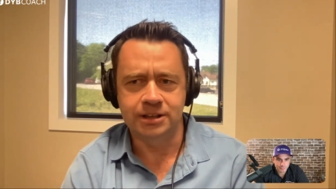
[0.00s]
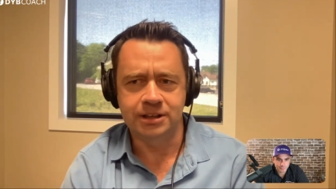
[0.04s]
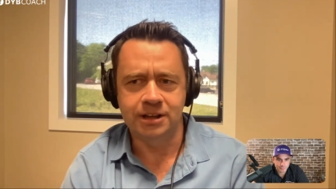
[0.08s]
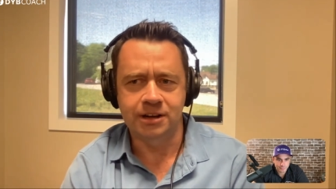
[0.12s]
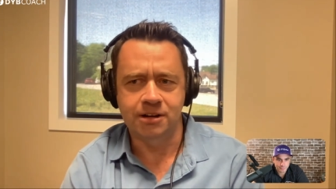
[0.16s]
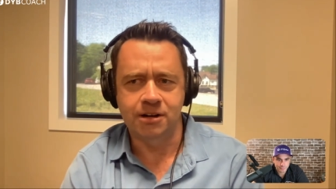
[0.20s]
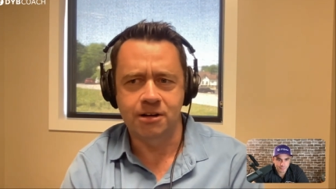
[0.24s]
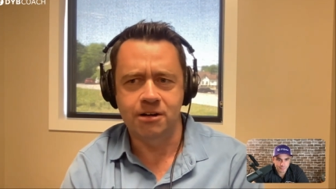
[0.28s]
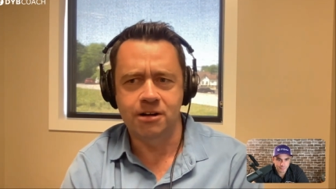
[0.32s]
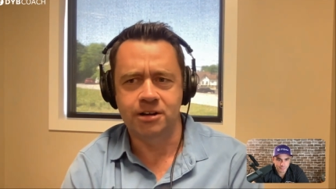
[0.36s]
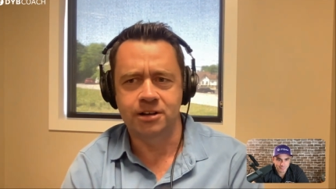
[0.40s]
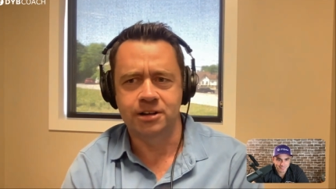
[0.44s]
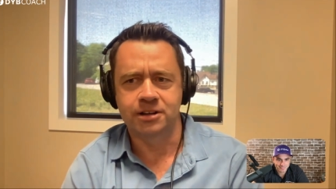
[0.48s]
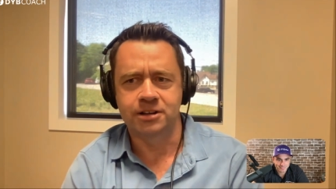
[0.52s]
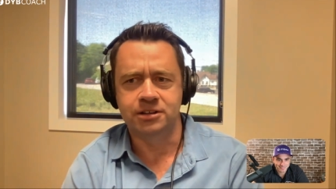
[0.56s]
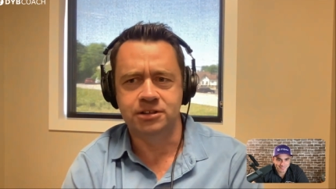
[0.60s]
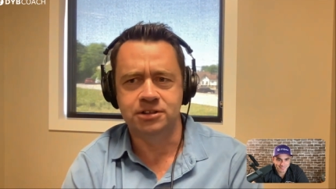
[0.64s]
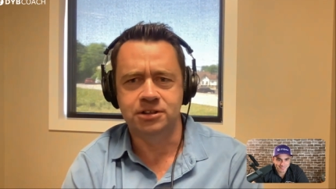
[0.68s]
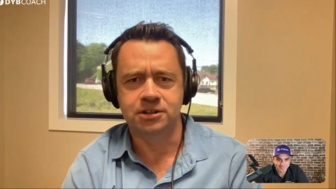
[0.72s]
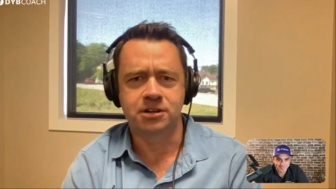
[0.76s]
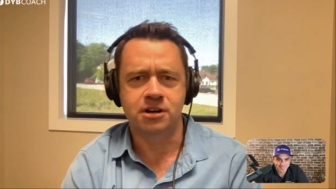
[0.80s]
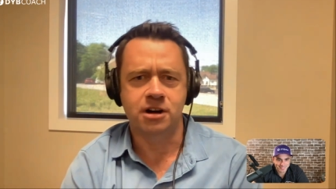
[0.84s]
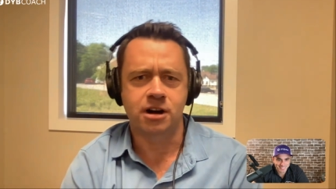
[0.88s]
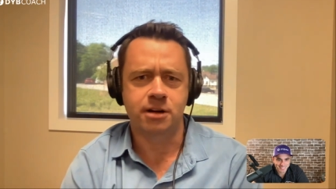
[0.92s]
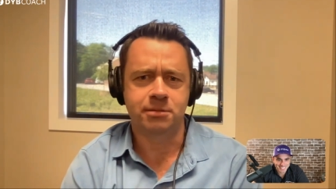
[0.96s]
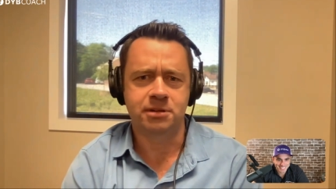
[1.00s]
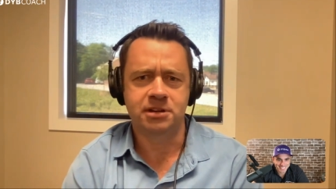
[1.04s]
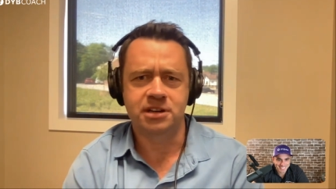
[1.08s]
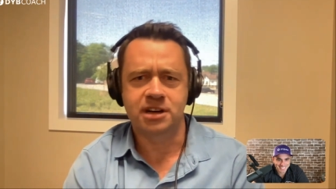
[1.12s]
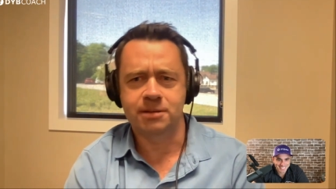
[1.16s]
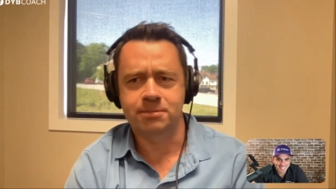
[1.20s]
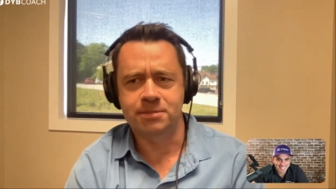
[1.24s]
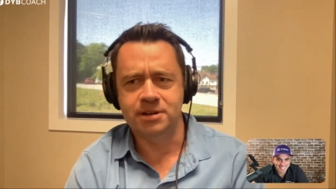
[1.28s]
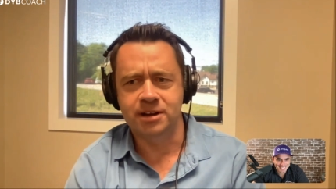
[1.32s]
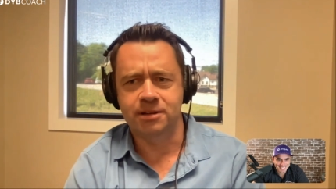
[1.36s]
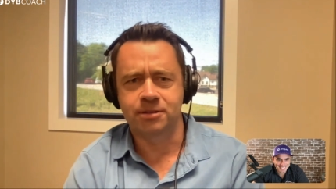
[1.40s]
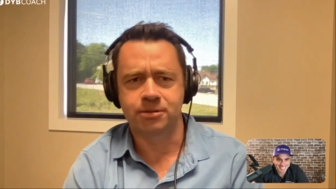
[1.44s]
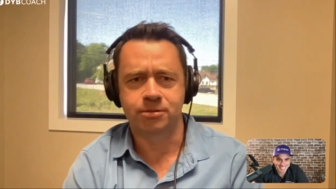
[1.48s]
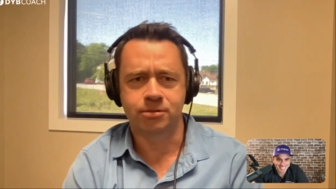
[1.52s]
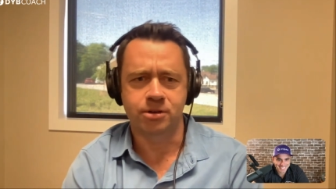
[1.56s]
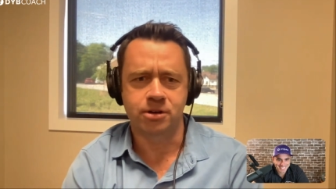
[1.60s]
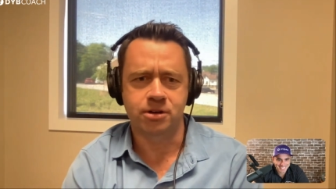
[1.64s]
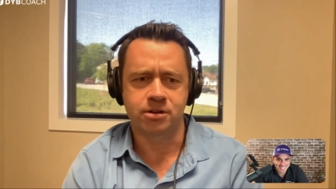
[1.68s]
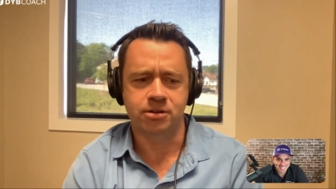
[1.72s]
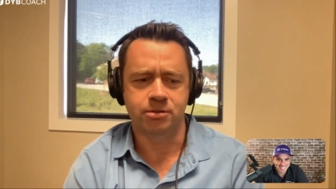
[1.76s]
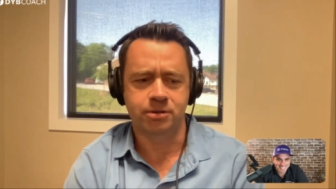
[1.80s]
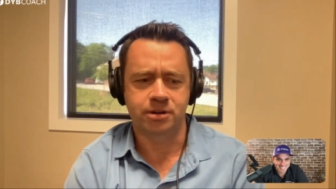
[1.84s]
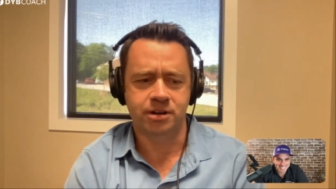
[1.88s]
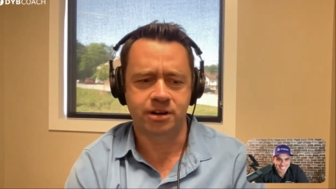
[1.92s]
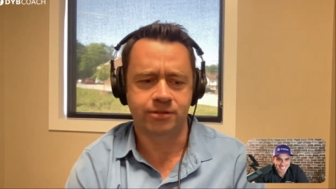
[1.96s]
They'd call in, she'd call me, and I'd be on the
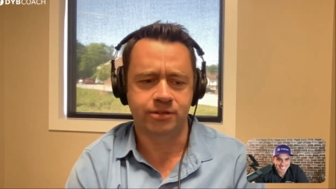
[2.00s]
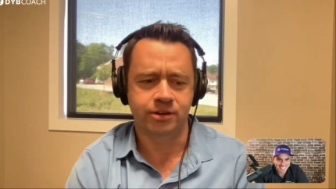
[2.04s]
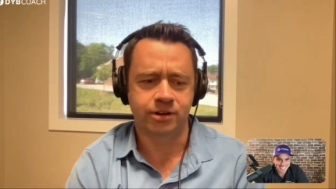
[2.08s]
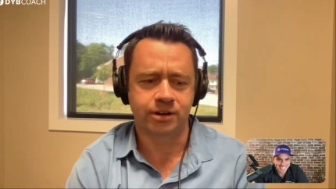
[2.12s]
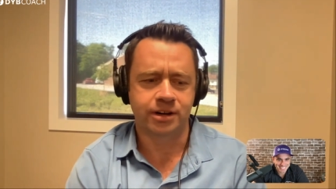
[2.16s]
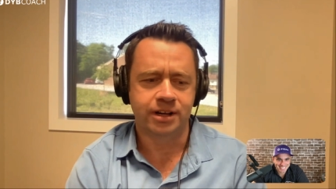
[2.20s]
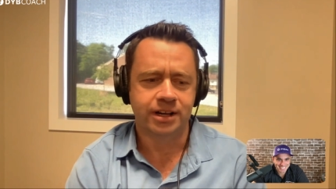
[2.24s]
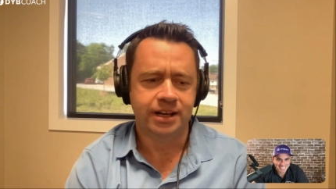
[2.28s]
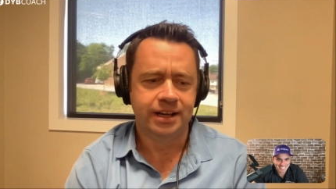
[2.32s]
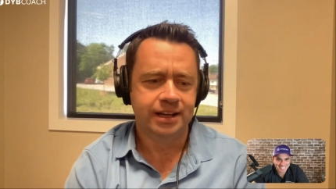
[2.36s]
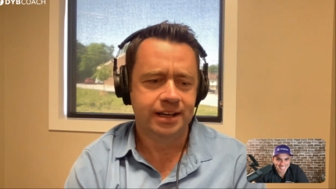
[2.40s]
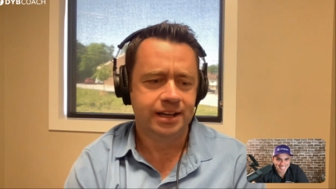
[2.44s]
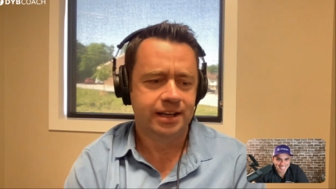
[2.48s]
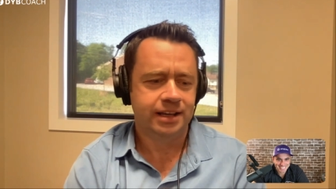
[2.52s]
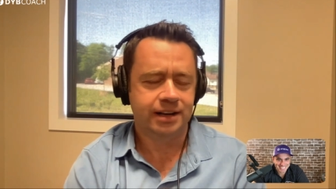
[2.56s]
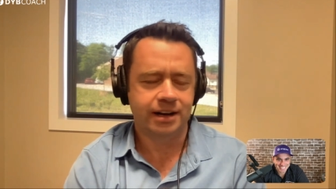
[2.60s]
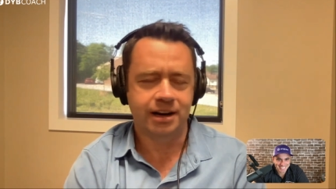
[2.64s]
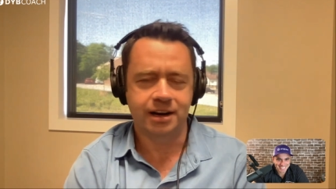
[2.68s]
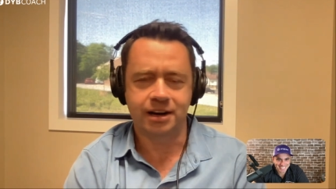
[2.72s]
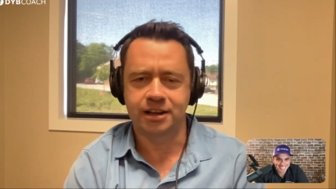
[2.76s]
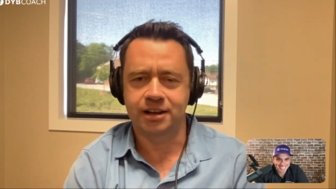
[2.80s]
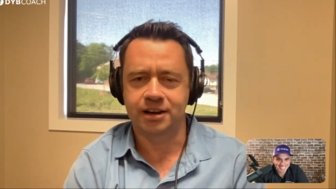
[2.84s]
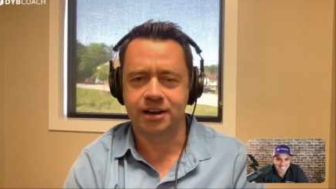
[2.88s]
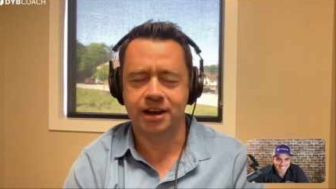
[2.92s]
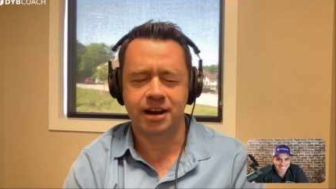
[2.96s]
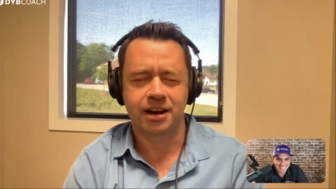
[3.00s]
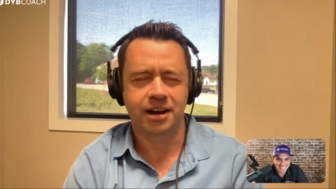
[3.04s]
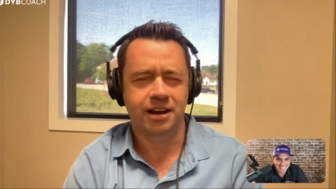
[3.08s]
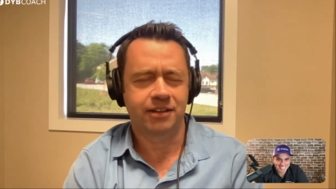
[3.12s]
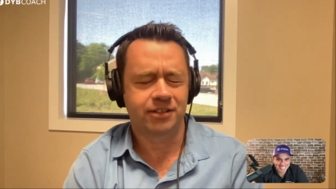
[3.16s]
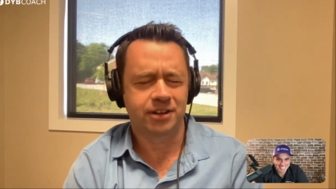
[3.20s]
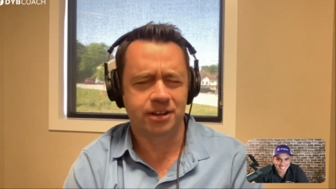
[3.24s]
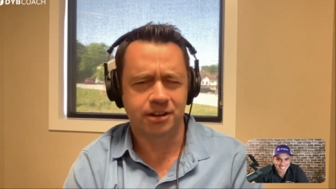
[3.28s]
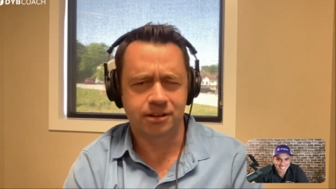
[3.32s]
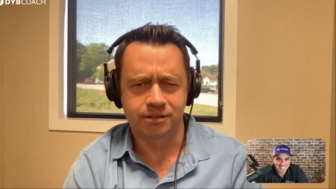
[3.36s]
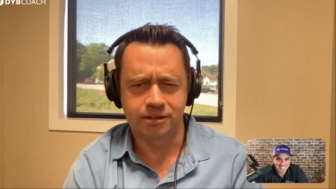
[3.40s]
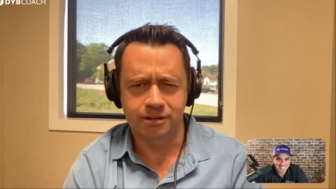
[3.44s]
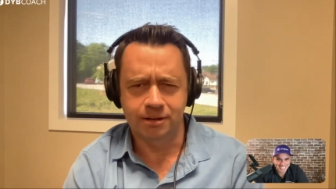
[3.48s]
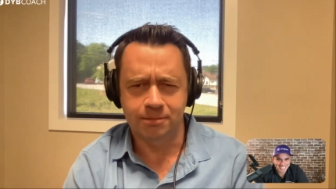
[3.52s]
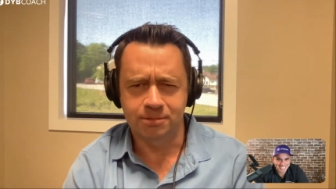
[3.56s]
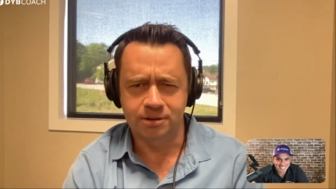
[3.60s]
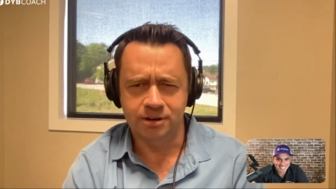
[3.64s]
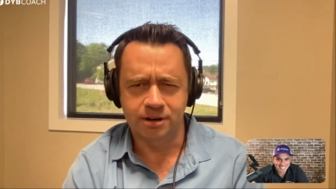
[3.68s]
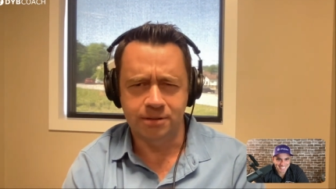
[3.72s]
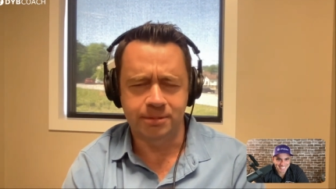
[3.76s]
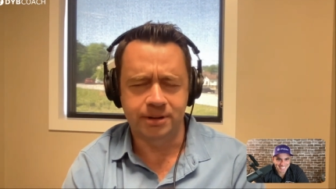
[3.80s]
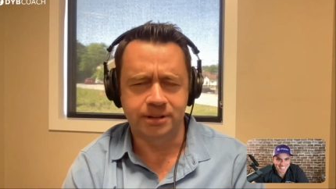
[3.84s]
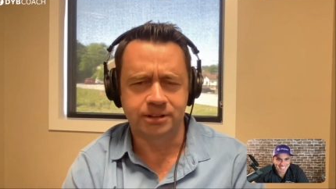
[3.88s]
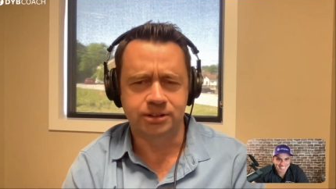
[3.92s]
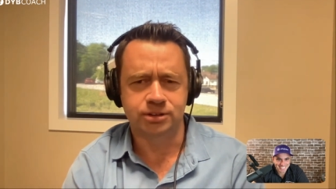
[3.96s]
road or whatever, and I'd, I'd have to interrupt her.
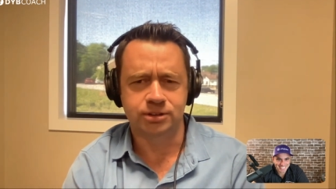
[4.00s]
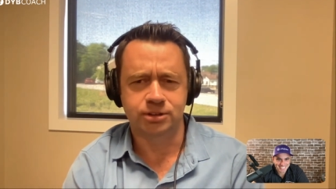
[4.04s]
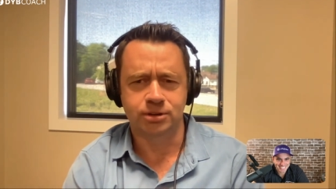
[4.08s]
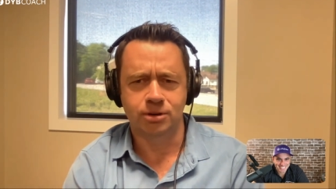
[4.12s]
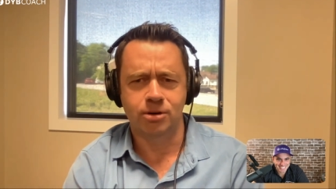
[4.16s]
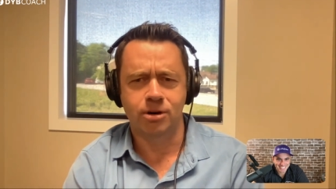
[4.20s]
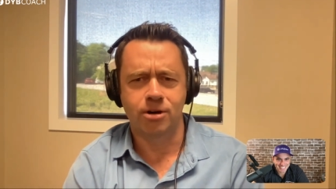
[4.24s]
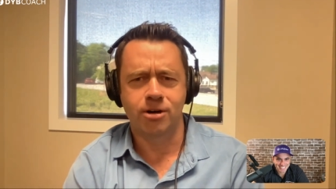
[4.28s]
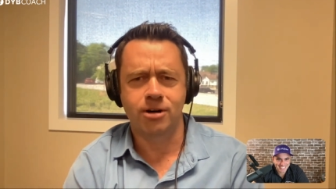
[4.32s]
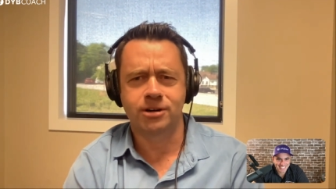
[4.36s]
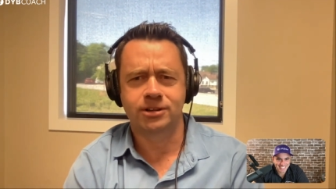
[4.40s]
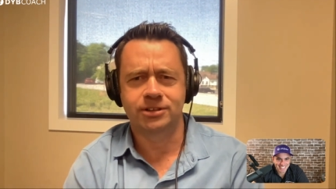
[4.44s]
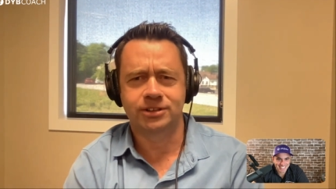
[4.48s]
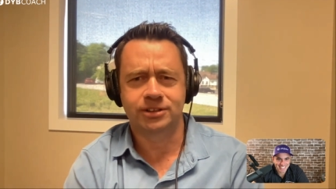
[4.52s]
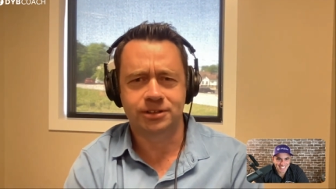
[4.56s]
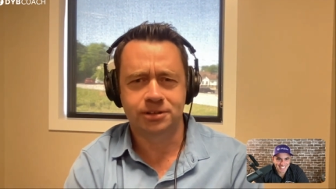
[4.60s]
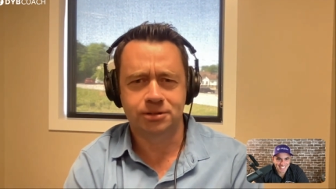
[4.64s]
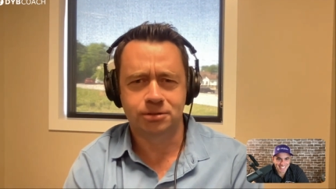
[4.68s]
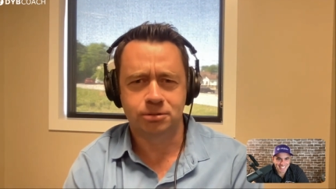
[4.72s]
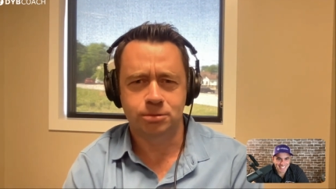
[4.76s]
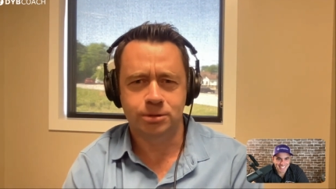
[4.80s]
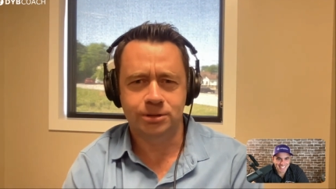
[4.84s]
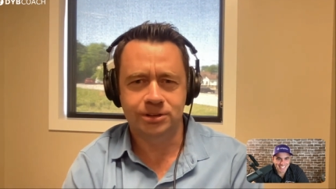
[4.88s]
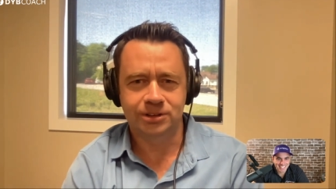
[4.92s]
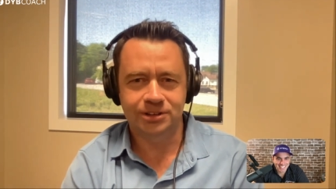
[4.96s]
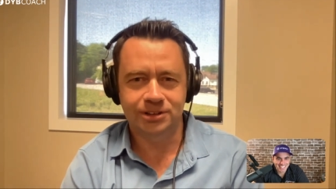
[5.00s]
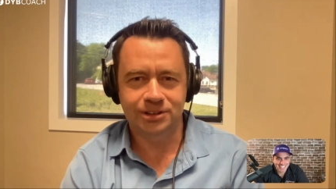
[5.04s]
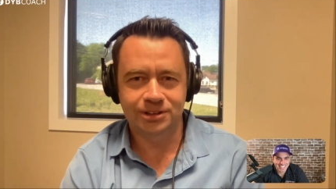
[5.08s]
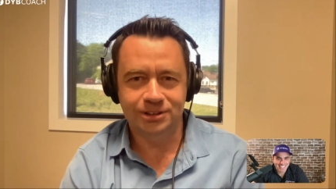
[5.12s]
I'm like, "Source, what's the